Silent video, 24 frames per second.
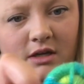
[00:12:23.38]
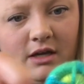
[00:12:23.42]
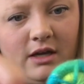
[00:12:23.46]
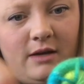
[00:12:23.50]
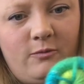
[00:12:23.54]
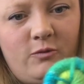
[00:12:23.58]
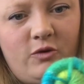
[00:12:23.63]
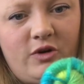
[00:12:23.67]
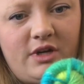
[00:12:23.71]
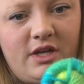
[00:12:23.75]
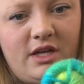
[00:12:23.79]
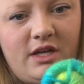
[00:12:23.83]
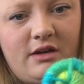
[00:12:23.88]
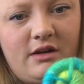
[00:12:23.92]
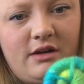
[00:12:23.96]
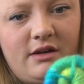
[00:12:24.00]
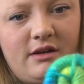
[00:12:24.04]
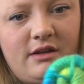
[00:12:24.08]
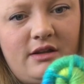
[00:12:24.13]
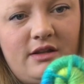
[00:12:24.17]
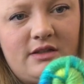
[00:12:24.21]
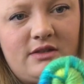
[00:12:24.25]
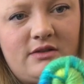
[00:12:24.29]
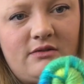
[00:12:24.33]
I'm working
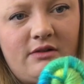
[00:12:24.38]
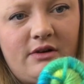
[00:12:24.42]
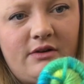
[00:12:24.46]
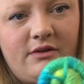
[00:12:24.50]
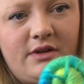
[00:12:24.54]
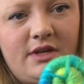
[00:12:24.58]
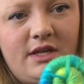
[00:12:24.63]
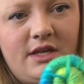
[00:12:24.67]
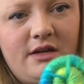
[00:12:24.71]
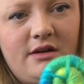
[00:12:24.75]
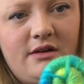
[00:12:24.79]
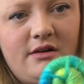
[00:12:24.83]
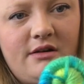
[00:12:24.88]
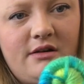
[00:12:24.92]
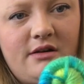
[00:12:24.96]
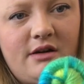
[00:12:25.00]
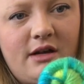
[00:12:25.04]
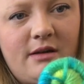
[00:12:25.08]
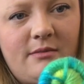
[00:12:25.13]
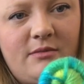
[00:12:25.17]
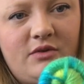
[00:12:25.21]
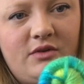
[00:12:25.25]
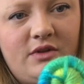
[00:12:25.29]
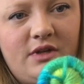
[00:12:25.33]
on this row here.
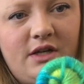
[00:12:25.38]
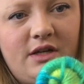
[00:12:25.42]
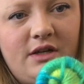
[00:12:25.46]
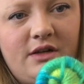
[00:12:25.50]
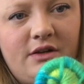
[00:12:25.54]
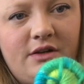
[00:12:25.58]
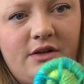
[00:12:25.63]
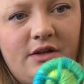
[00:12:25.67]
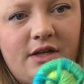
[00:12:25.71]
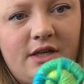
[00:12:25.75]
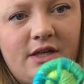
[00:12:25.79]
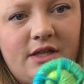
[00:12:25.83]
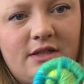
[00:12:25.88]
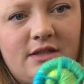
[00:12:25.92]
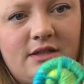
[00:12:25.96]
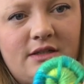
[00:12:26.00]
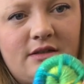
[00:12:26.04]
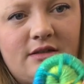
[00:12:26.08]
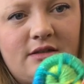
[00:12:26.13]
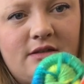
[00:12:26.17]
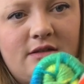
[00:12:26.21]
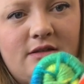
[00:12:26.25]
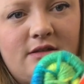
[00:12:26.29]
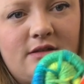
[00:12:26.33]
I'm only gonna hook it
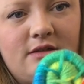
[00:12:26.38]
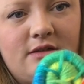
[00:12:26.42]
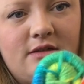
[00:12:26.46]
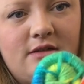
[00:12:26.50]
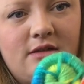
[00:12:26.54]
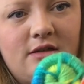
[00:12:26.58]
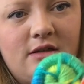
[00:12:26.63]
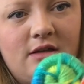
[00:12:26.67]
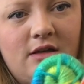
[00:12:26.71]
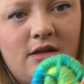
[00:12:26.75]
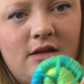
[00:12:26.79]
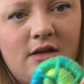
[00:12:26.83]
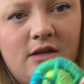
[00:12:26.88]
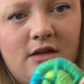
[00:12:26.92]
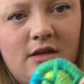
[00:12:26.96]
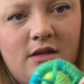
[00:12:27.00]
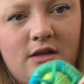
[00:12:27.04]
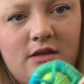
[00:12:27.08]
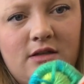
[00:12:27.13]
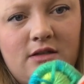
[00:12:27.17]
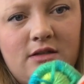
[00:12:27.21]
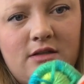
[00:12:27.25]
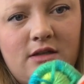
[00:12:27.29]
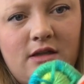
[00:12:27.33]

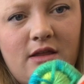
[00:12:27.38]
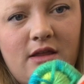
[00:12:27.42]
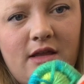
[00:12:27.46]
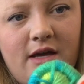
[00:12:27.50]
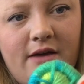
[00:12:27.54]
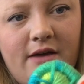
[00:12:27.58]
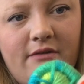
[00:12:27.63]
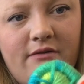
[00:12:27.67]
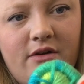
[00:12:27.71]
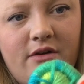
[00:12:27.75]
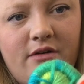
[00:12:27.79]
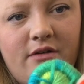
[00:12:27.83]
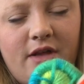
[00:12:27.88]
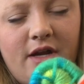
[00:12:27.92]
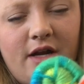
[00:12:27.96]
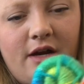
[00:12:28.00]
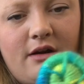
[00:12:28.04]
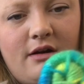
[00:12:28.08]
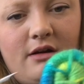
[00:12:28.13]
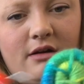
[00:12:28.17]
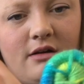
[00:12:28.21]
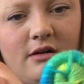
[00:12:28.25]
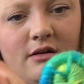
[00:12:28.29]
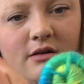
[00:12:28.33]
to that row
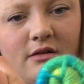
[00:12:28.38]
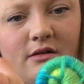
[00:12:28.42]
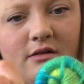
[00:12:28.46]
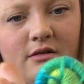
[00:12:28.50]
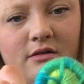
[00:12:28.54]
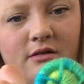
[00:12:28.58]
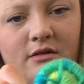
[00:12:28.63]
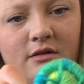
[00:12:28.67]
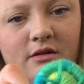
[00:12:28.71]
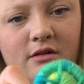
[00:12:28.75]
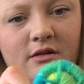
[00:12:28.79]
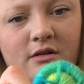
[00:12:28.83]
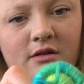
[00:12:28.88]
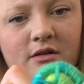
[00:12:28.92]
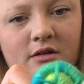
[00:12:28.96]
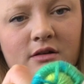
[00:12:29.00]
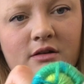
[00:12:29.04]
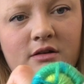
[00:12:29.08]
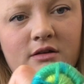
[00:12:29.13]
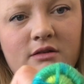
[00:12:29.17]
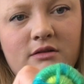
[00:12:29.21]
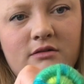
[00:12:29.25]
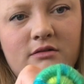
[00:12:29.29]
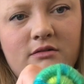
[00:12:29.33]
there.
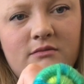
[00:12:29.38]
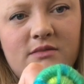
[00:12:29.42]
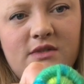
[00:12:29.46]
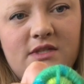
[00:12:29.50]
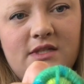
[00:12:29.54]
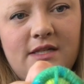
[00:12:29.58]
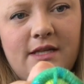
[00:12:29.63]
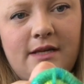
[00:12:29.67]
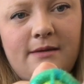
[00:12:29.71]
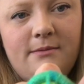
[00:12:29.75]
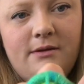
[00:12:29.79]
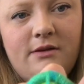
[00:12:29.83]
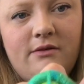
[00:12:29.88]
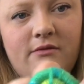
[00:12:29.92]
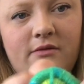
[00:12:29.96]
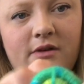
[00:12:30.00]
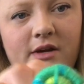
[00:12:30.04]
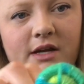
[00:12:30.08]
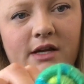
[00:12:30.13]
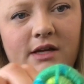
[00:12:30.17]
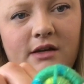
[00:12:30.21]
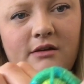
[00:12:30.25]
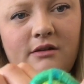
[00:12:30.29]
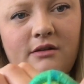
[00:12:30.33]
So I'm stabbing
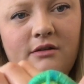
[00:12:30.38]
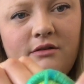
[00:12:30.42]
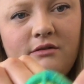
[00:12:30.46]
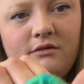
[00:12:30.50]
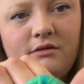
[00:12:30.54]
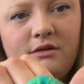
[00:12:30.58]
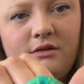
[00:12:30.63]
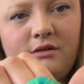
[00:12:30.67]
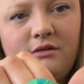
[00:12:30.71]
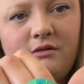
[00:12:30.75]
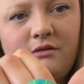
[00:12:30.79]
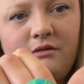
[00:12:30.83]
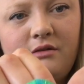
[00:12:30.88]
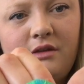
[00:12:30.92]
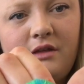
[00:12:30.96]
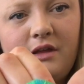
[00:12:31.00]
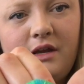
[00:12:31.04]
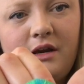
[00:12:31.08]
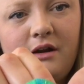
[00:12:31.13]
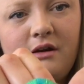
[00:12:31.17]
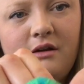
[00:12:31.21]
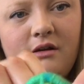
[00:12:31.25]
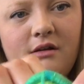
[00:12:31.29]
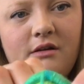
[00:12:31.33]
right through
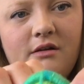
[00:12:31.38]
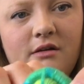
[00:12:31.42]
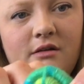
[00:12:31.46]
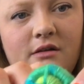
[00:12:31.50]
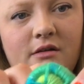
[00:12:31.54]
there.